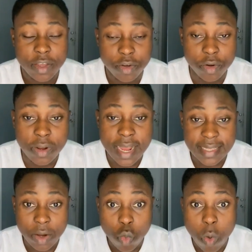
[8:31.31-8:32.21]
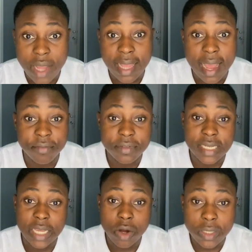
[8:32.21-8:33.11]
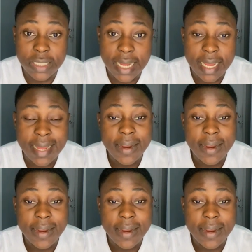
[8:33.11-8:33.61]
You look at them one after the other,